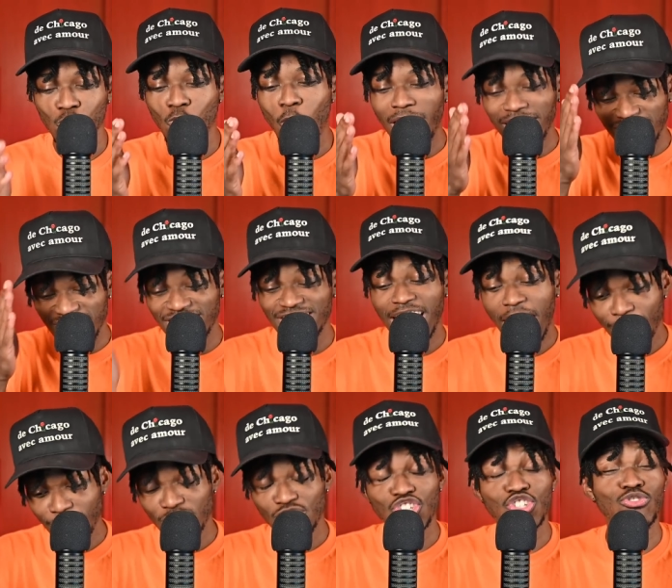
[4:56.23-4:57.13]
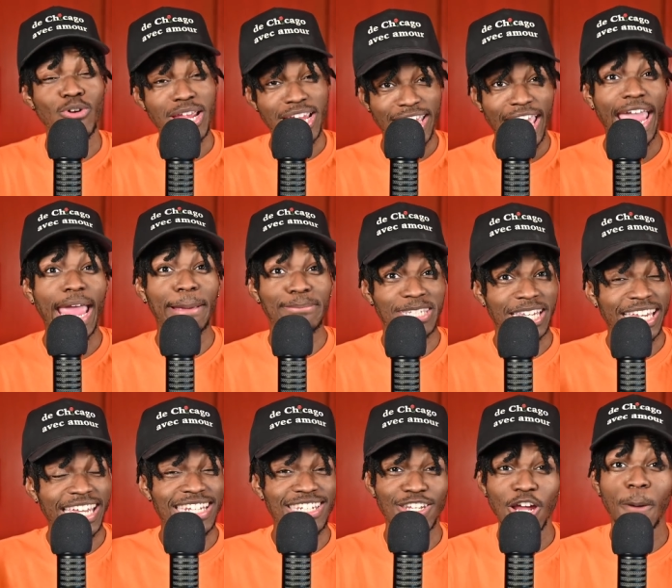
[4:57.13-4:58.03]
watch seven straight games and
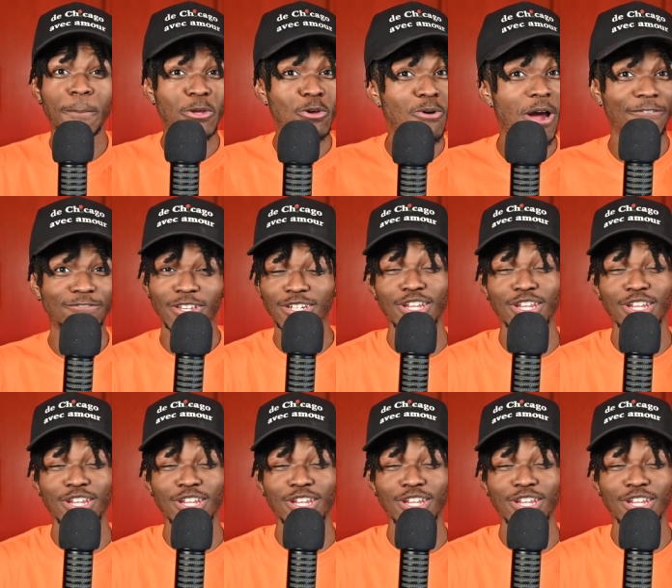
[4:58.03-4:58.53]
get W after